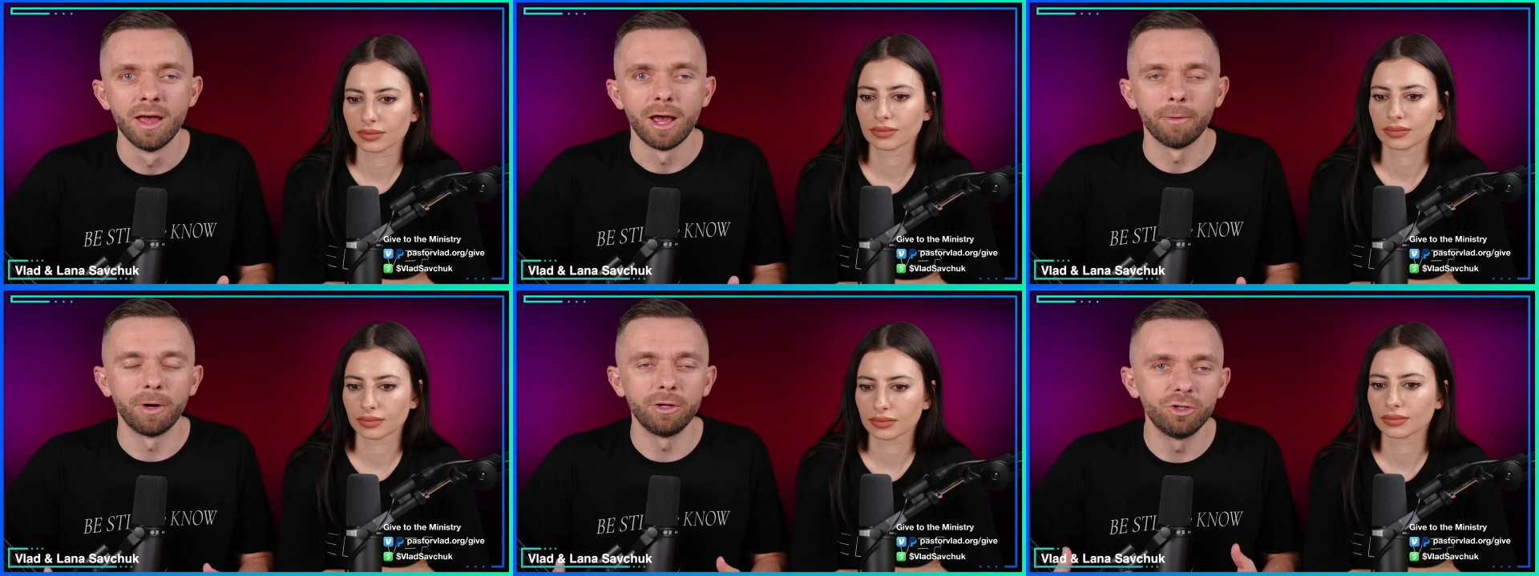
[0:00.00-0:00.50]

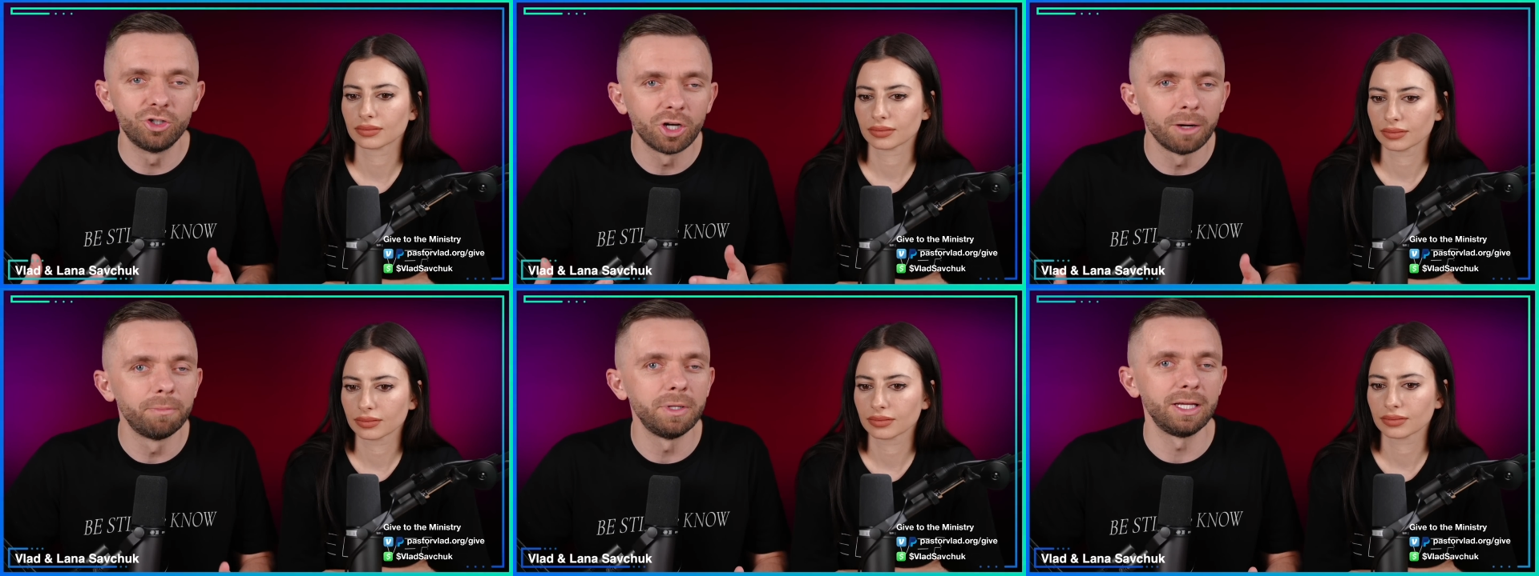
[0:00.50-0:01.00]
Speaker 1: but you're
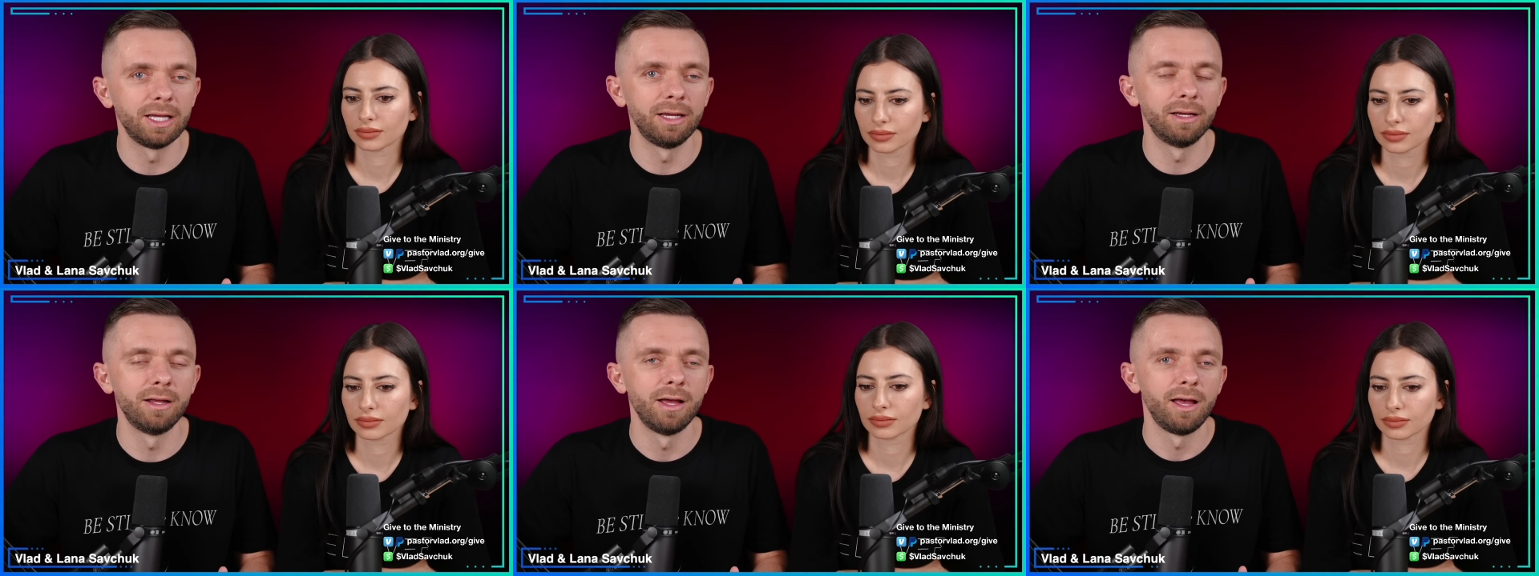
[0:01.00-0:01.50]
jumping
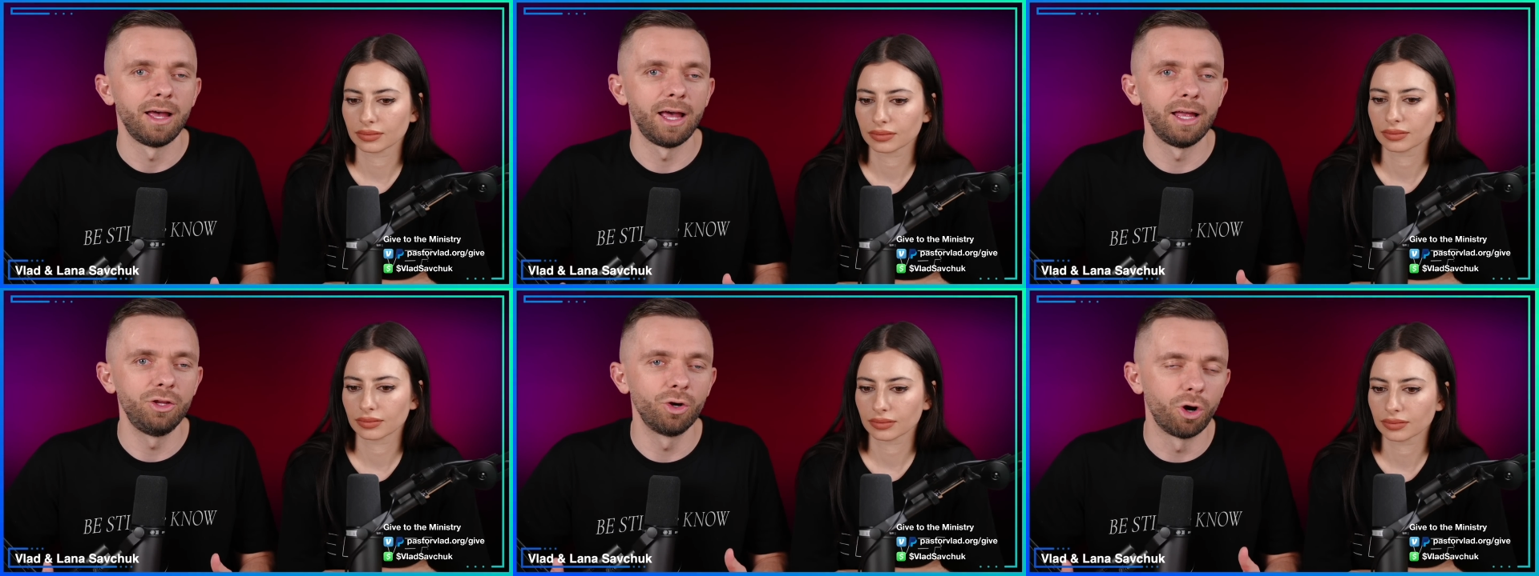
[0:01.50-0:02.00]
in
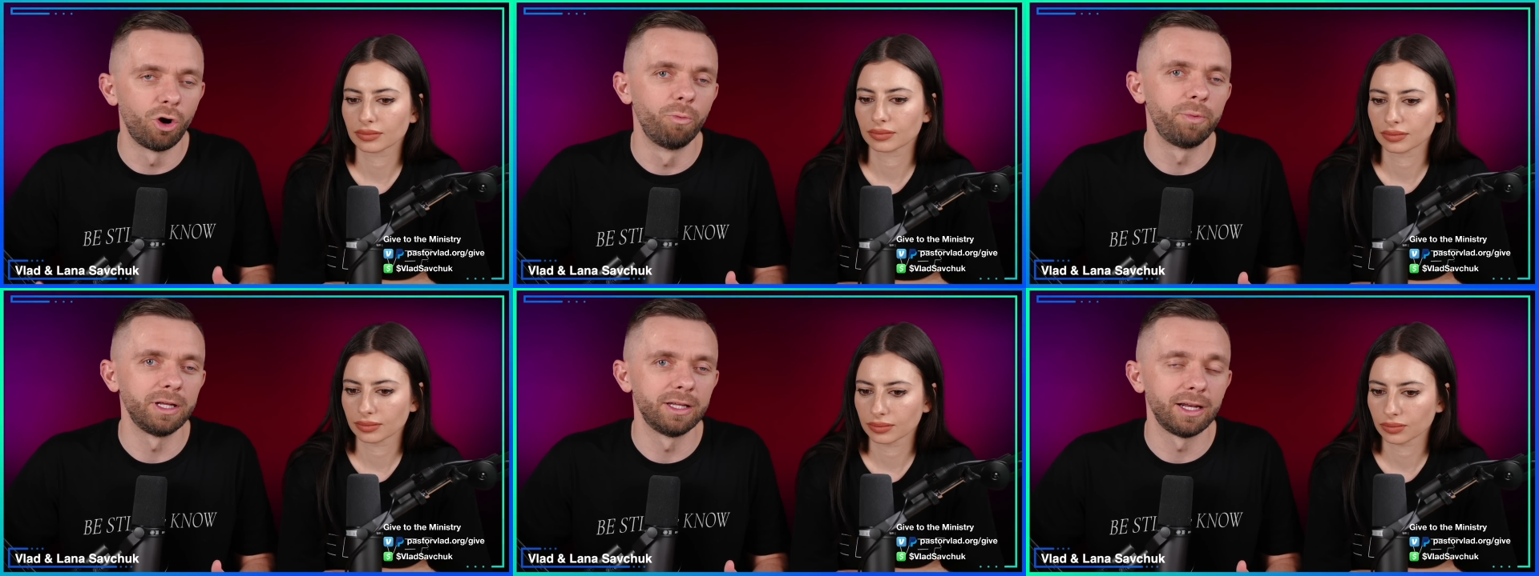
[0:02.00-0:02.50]
and you're
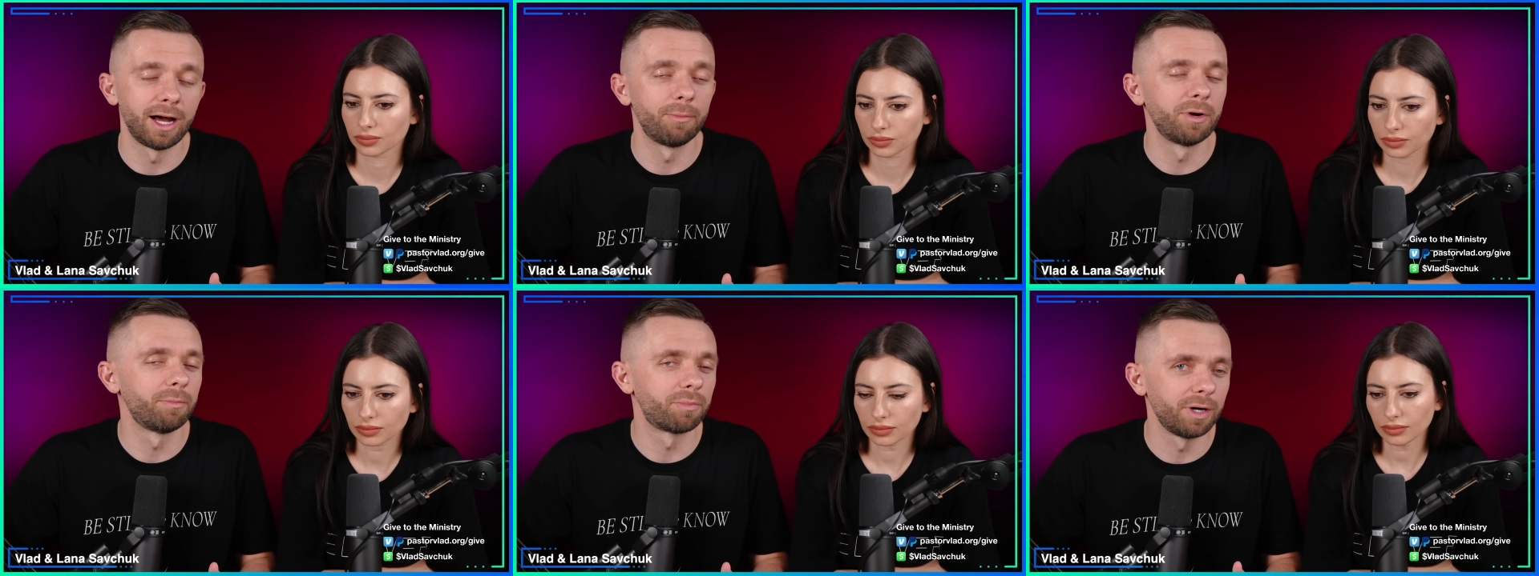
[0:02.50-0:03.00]
hoping that I'm
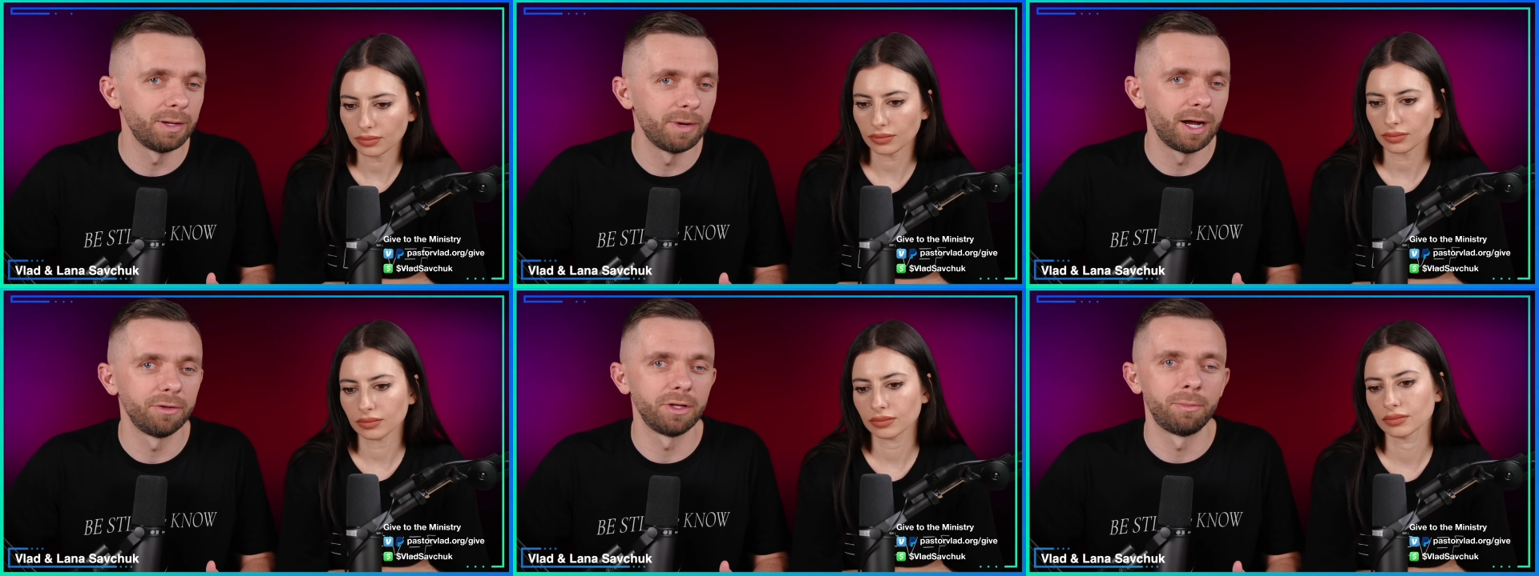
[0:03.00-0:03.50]
going to pray them
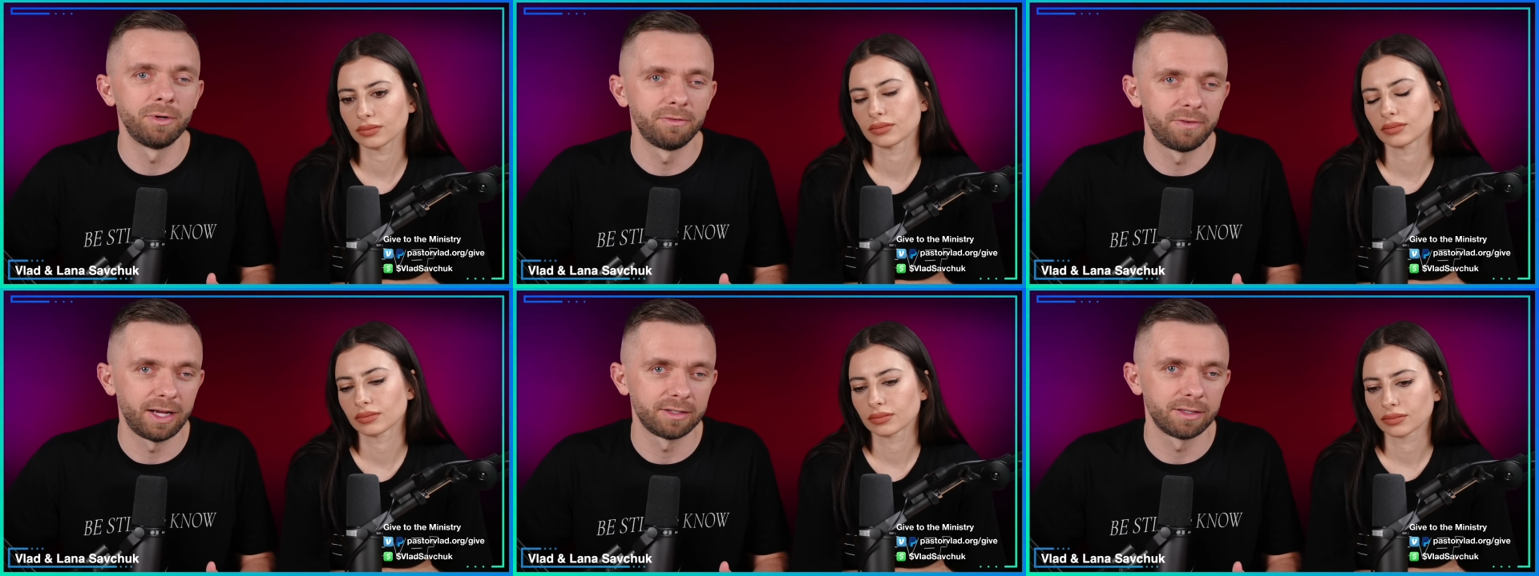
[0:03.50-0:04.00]
out, I'm going to
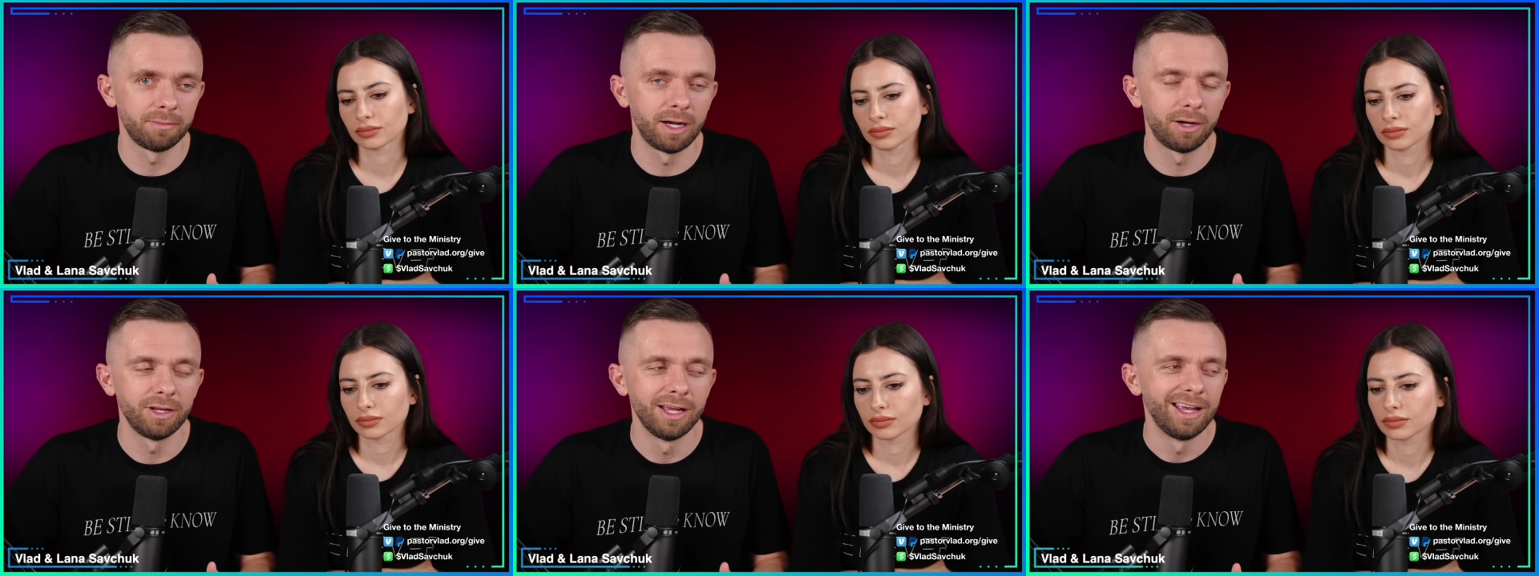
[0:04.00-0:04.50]
fast them
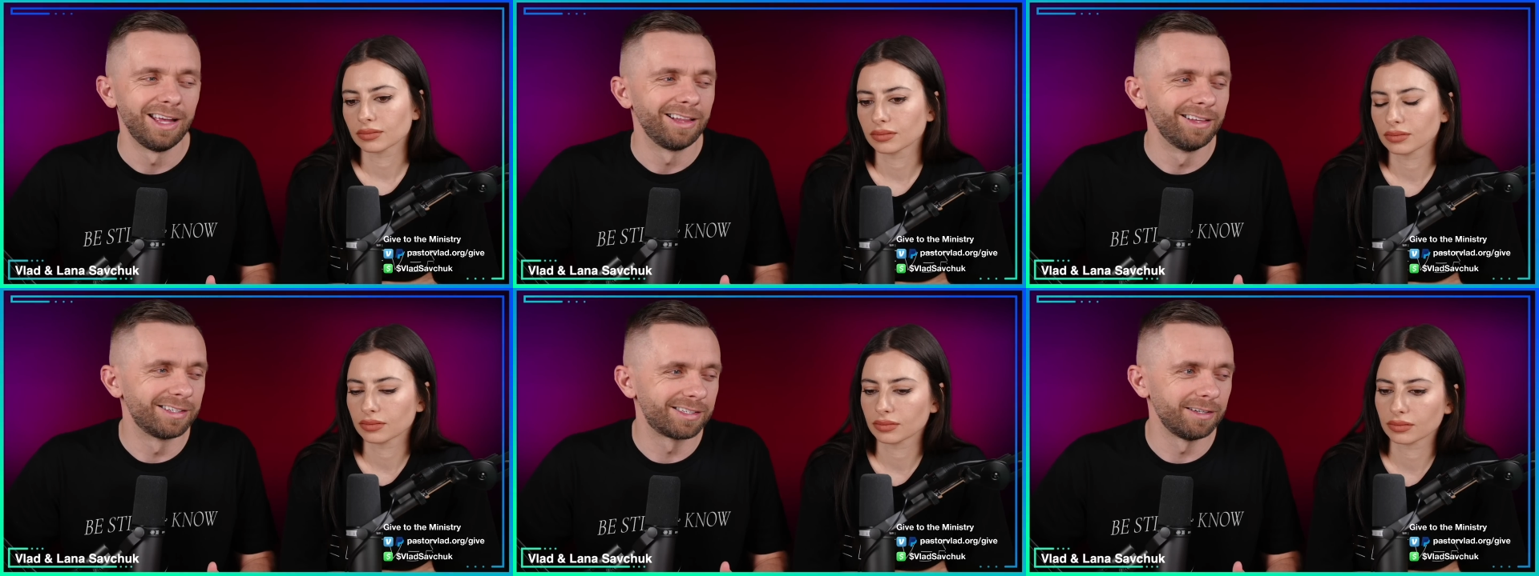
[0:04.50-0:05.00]
out.
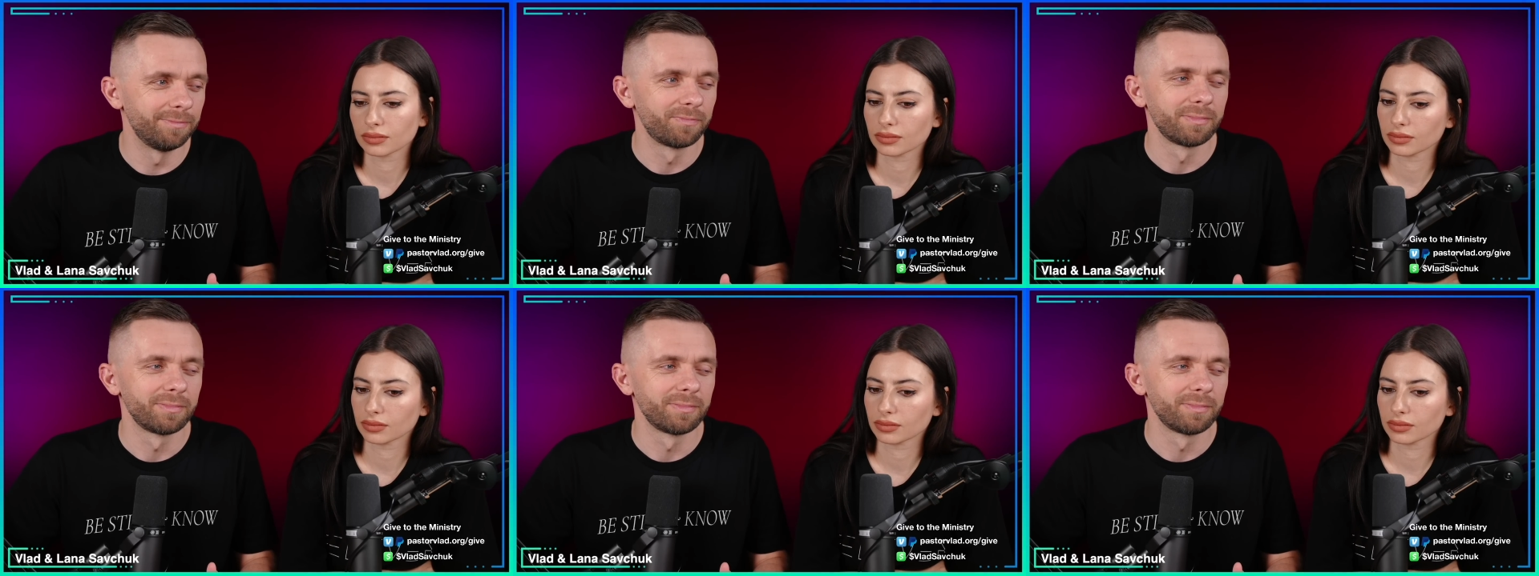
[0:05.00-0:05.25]
Listen,